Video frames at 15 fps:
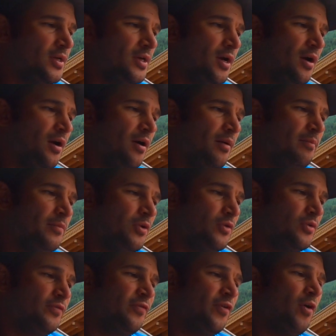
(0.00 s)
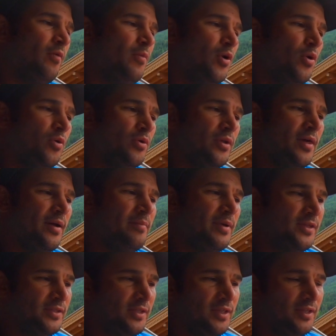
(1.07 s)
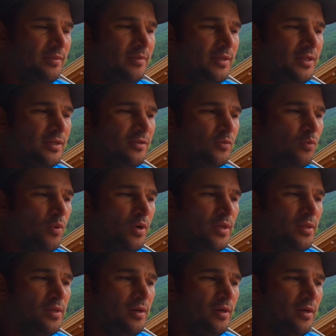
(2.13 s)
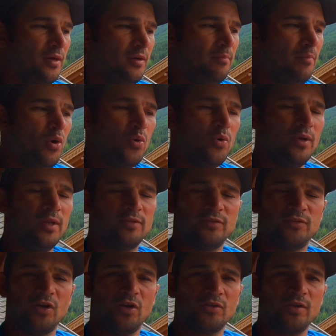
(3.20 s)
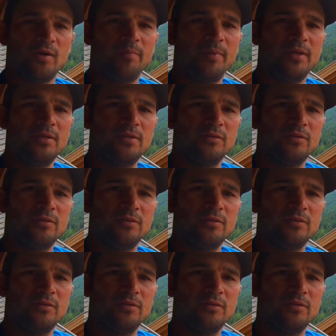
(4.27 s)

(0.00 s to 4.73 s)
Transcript: Your default mode, that basically means what the mode it starts up in.